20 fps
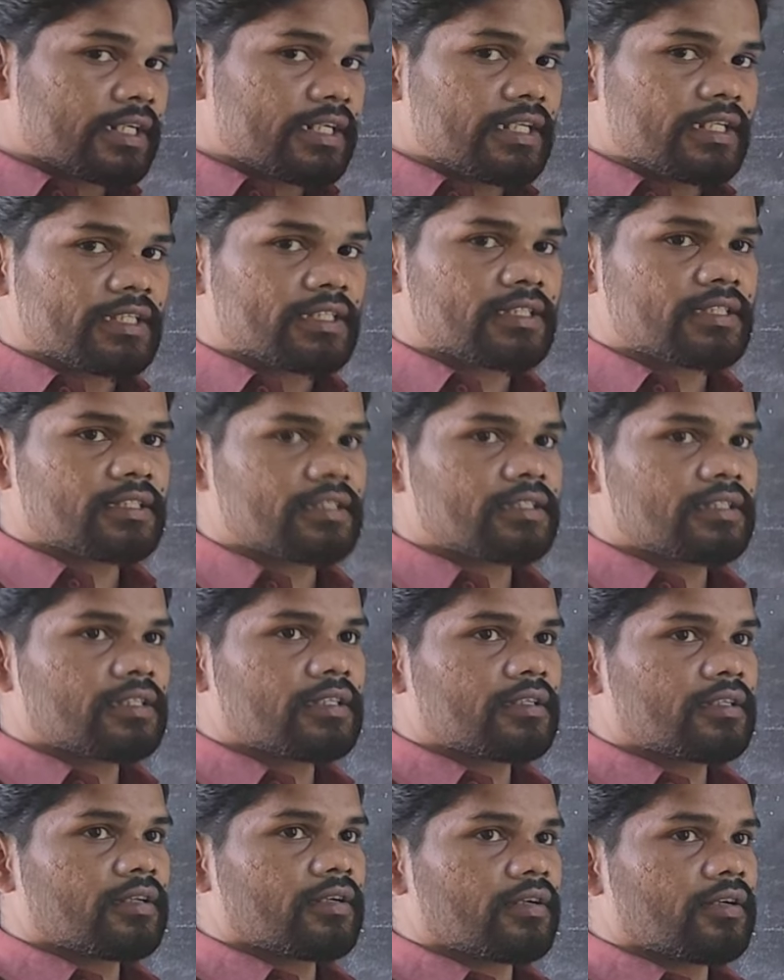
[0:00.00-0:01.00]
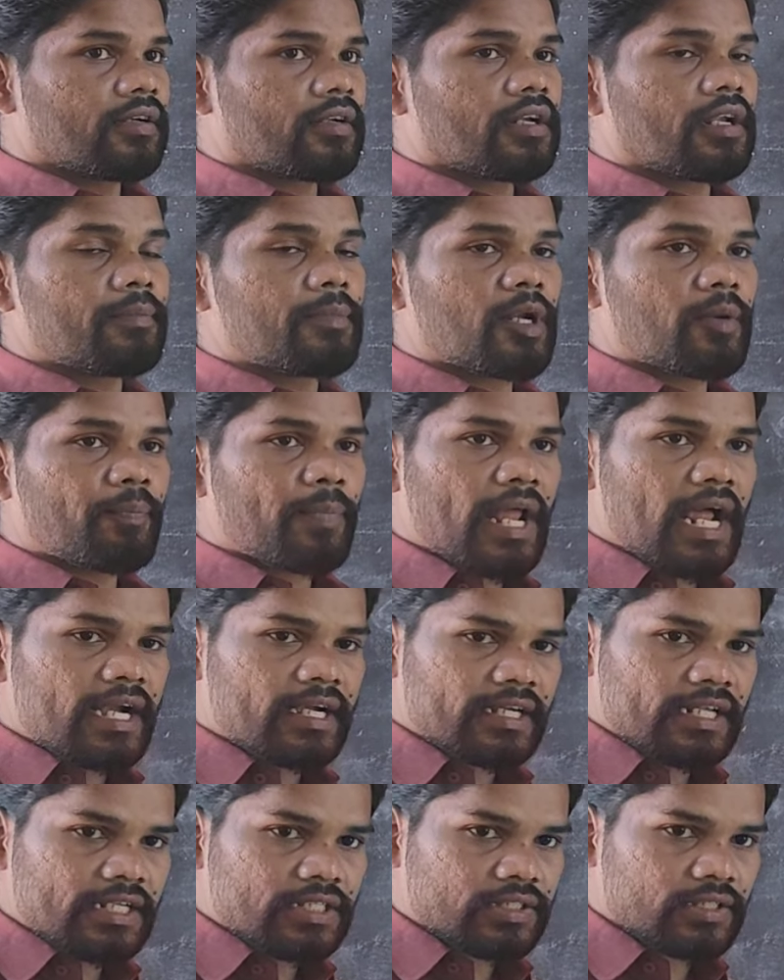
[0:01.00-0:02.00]
trees or rubber
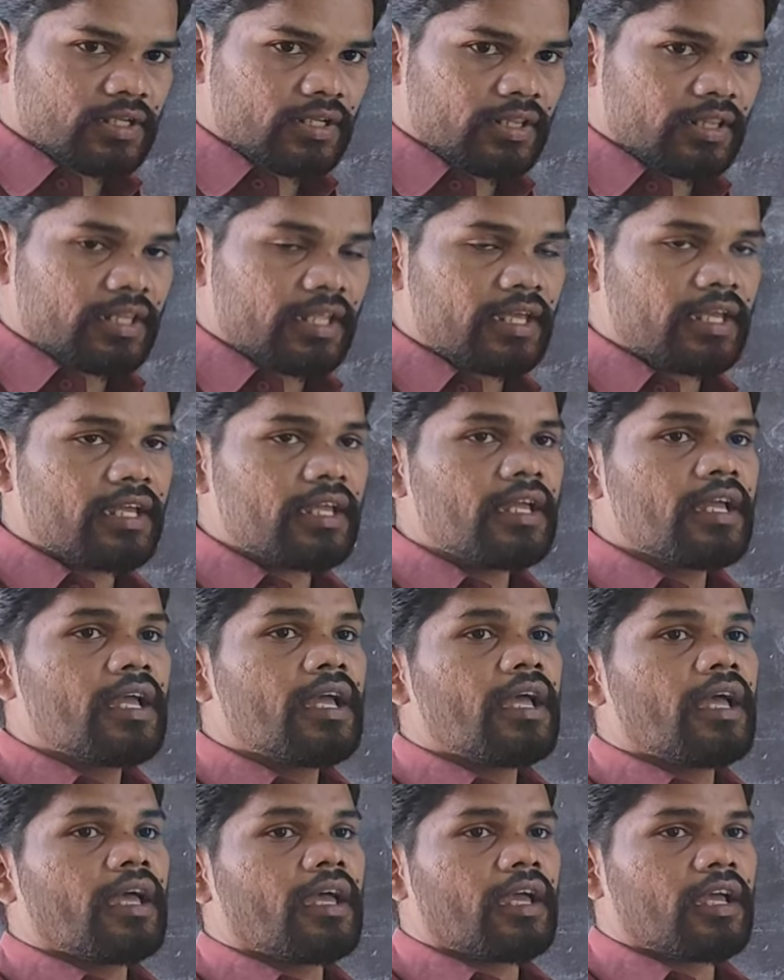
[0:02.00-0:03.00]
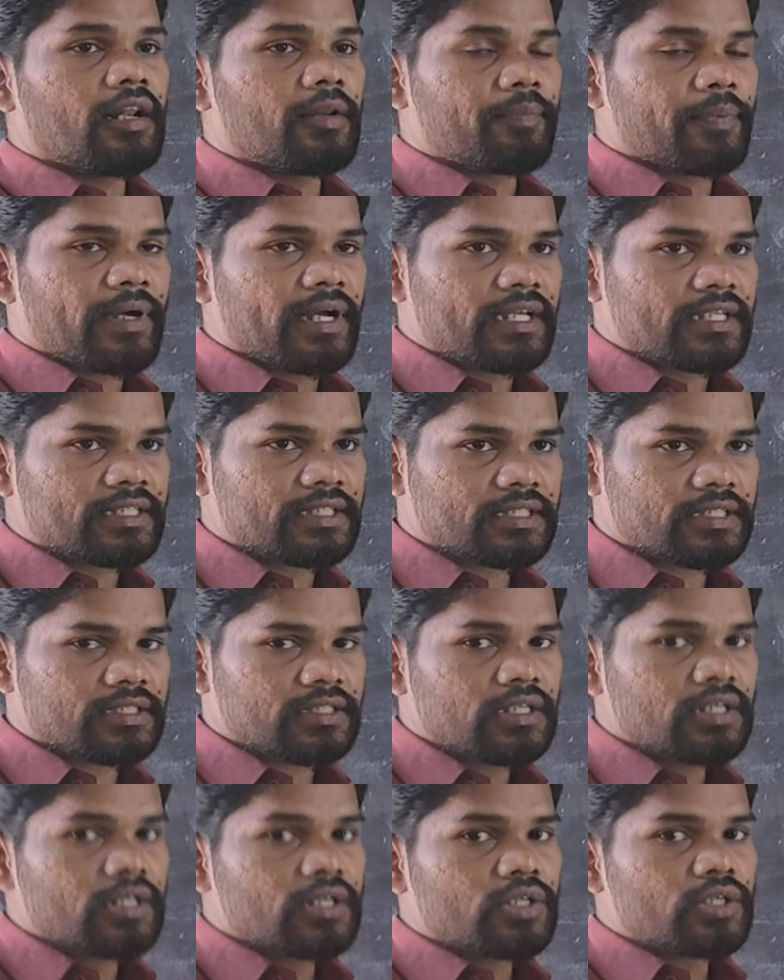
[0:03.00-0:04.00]
plantation, they help
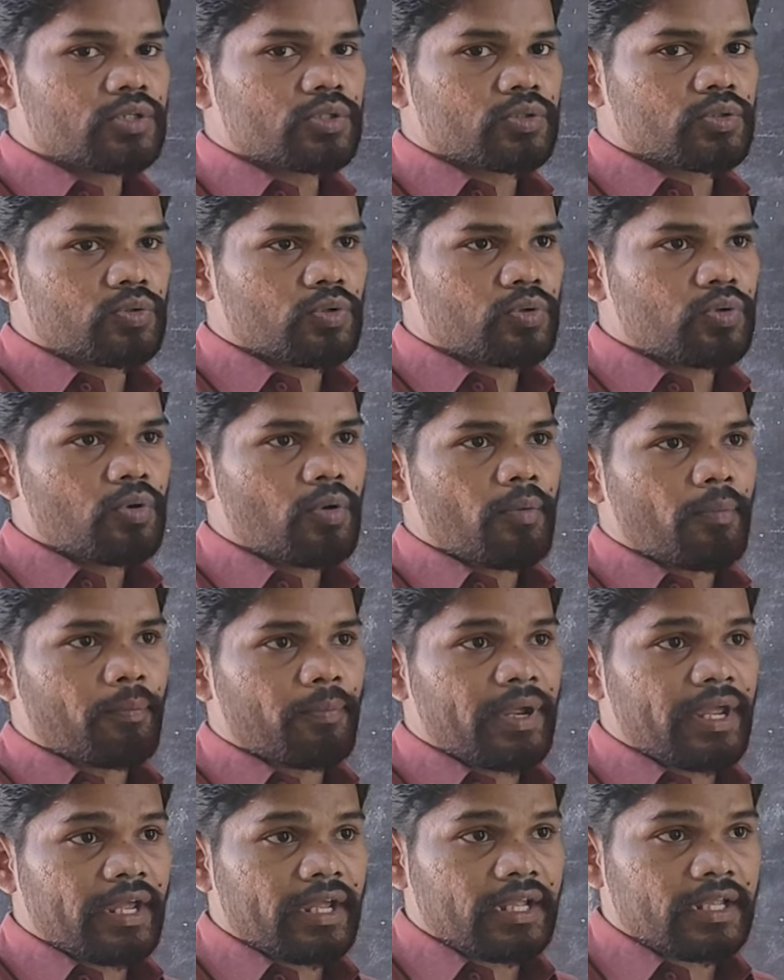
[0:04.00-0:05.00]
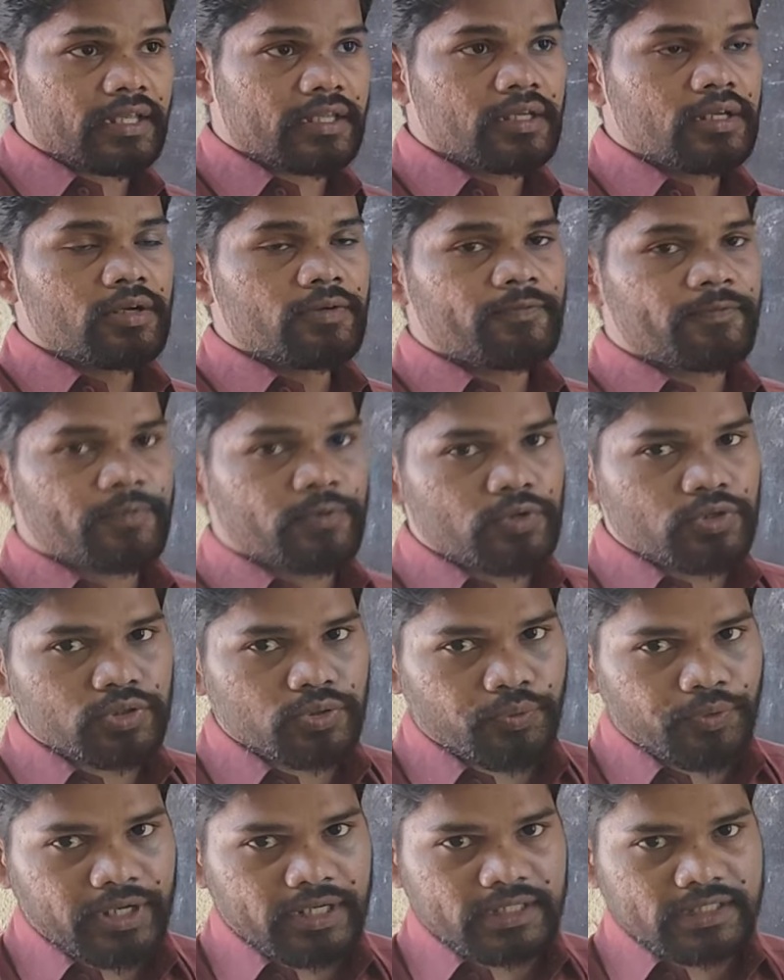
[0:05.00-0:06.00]
us to make
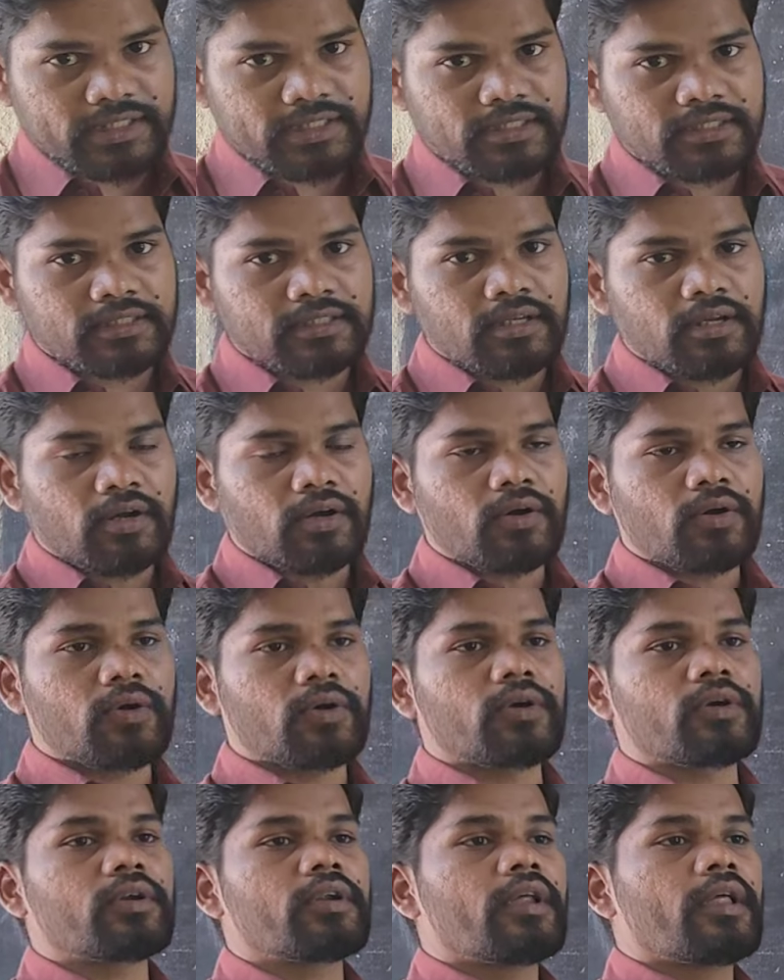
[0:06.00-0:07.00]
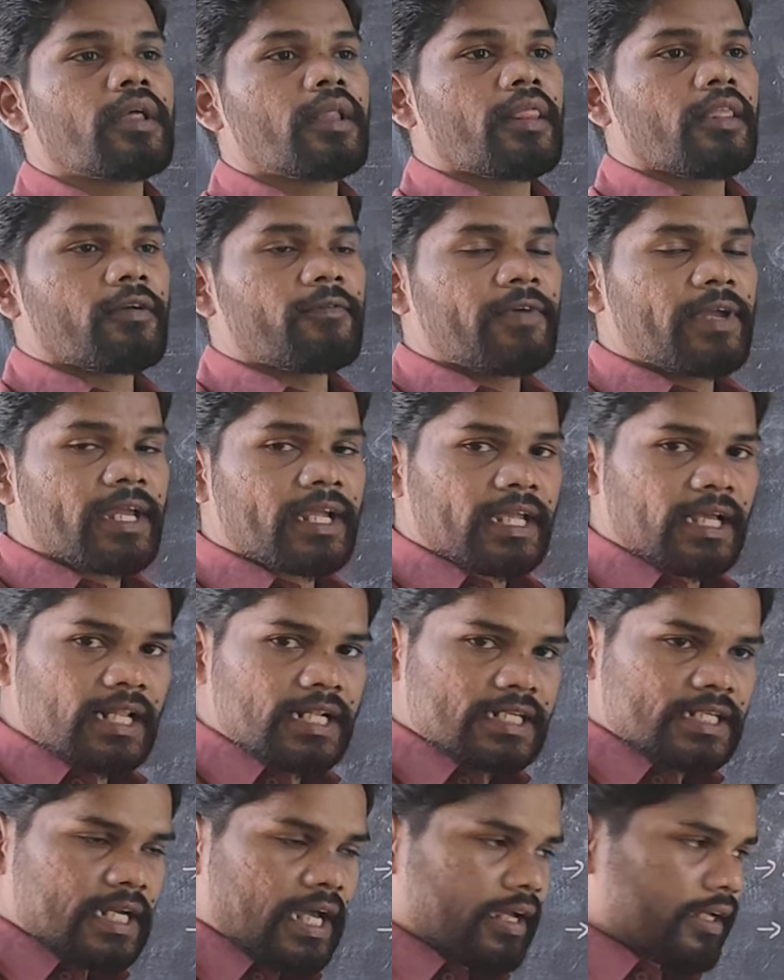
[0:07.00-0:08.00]
footwears or
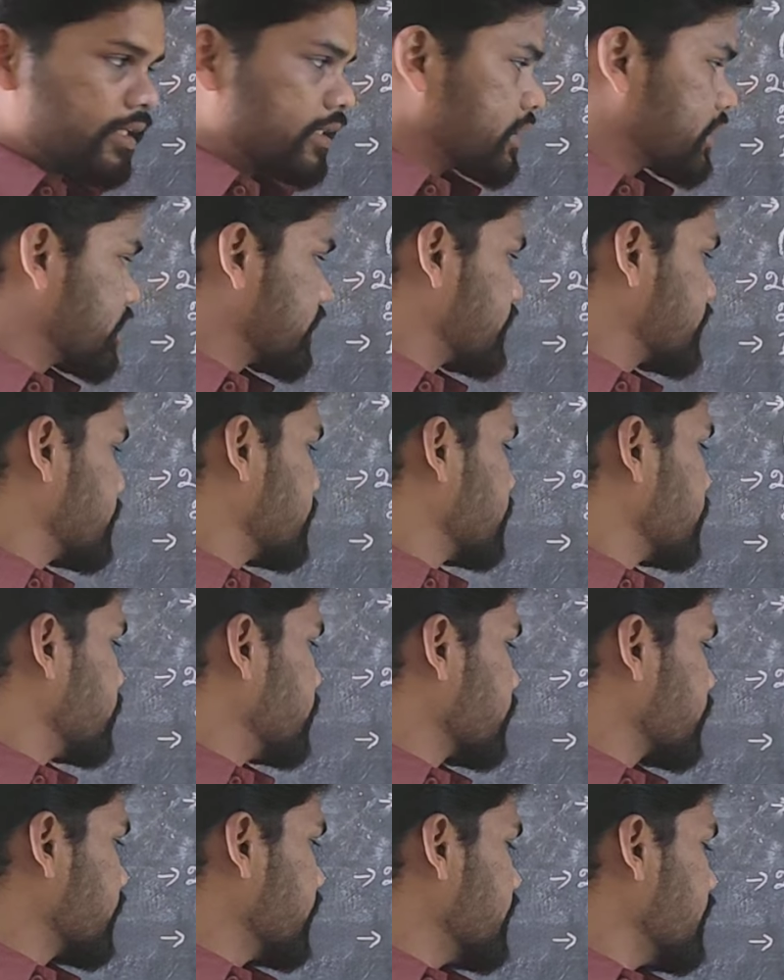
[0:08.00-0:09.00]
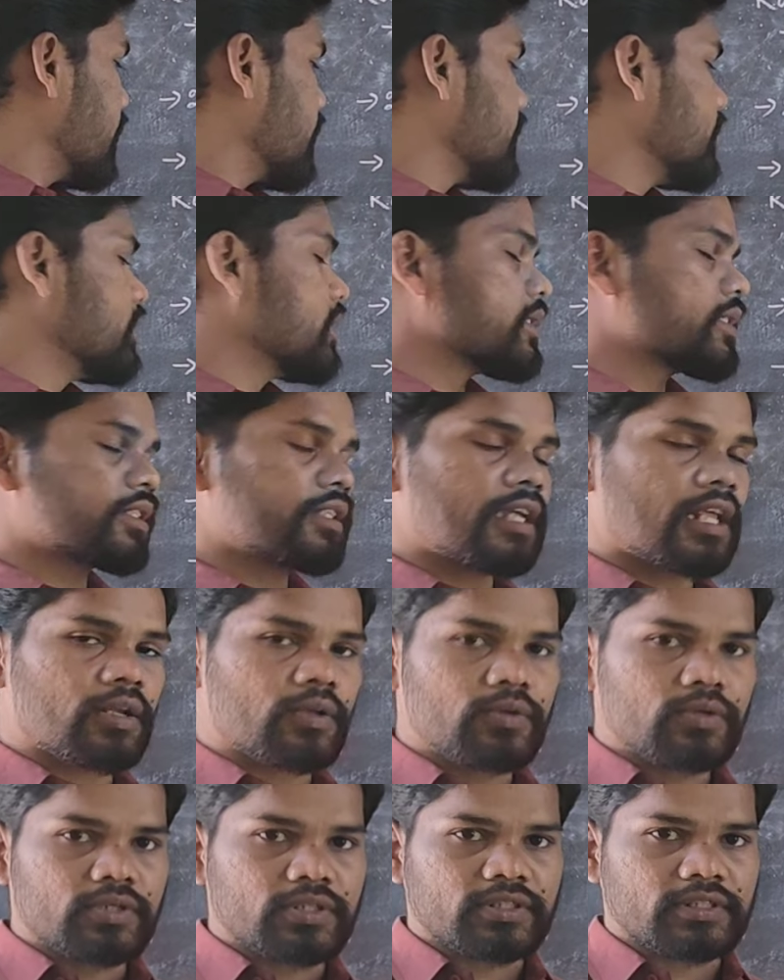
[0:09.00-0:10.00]
vehicle tires, okay, industrial
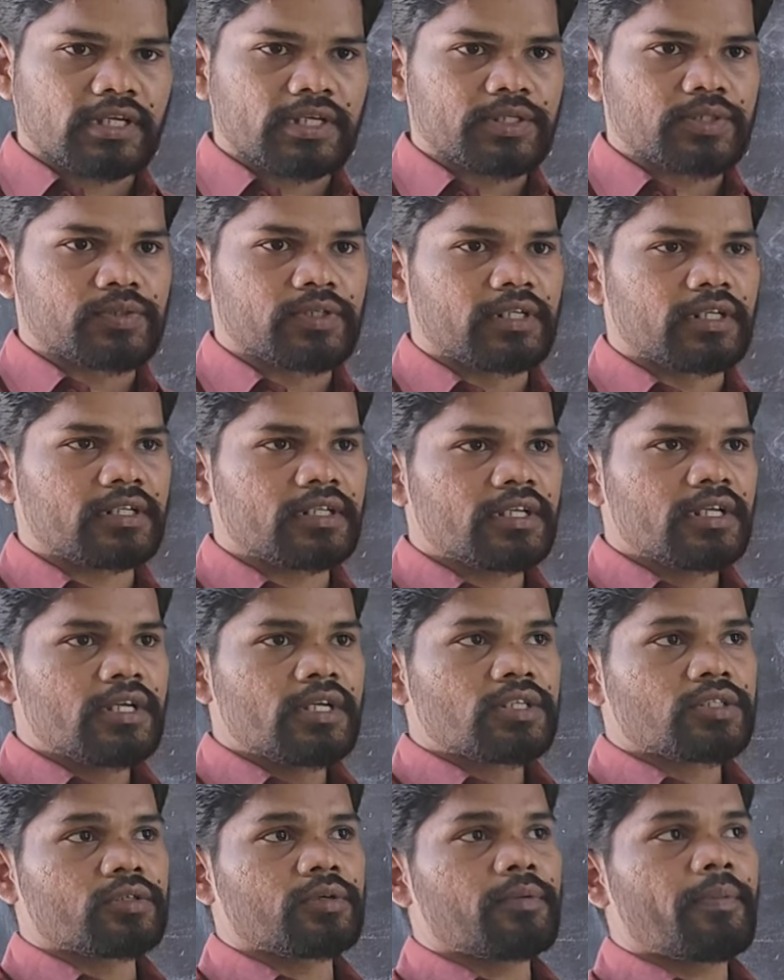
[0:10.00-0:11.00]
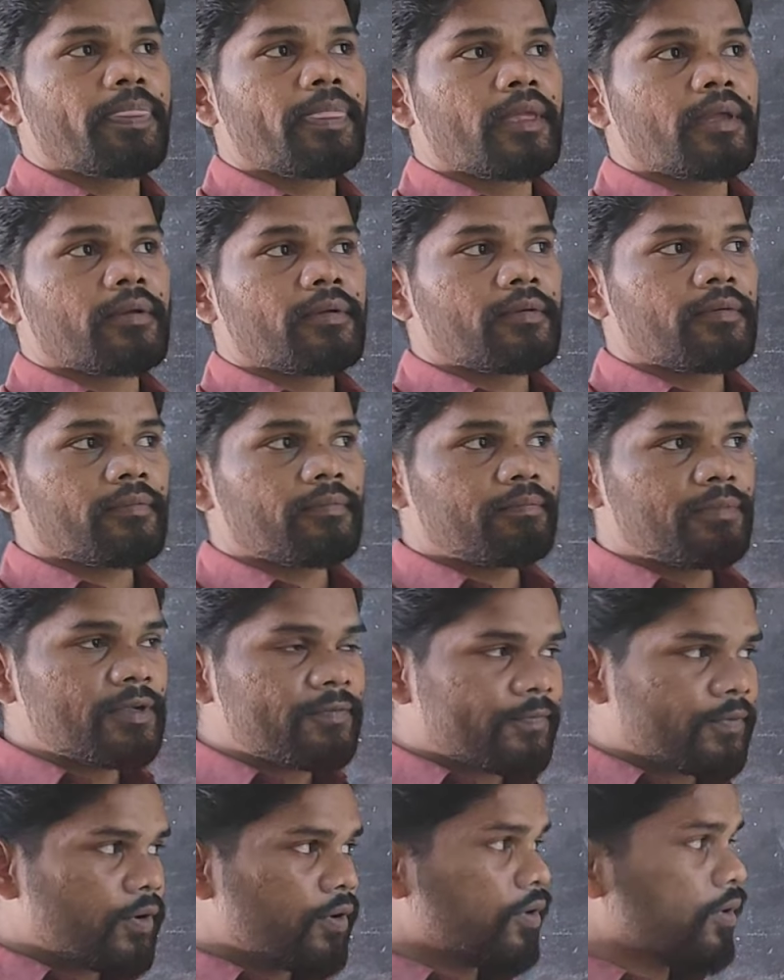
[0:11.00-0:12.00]
goods as well. So
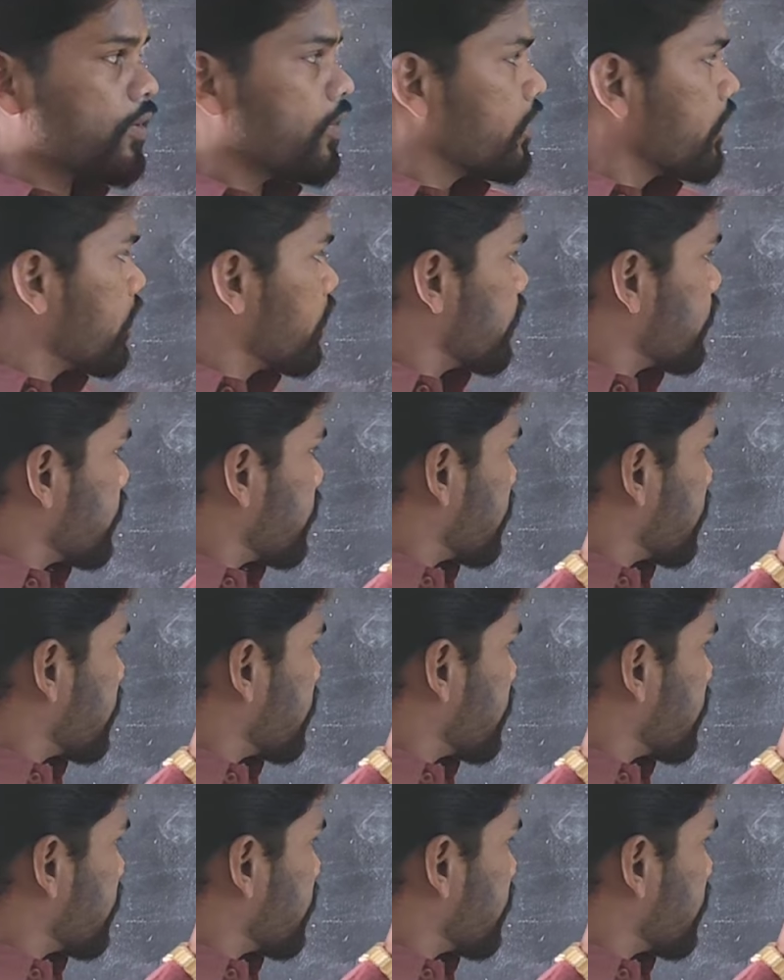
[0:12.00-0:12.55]
before